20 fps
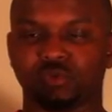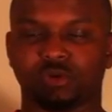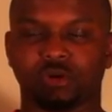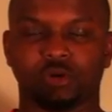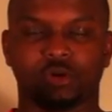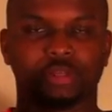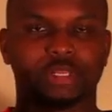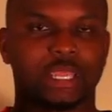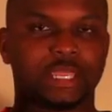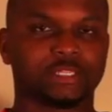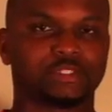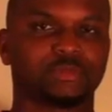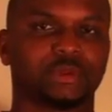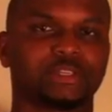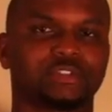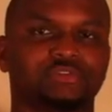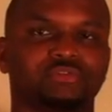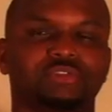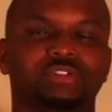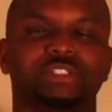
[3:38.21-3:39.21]
on the Xbox
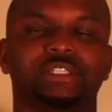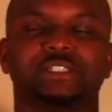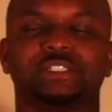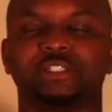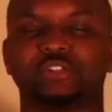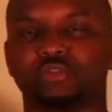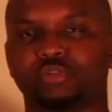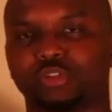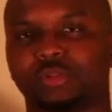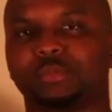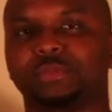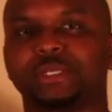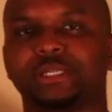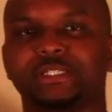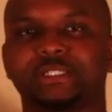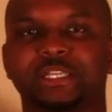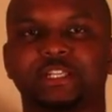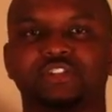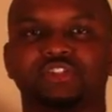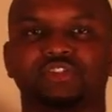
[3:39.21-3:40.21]
360 or the
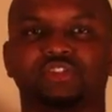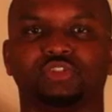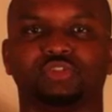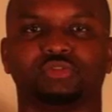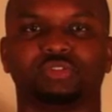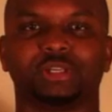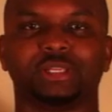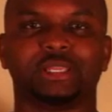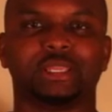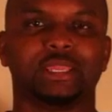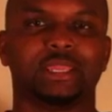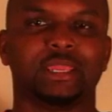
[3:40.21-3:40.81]
PlayStation 3,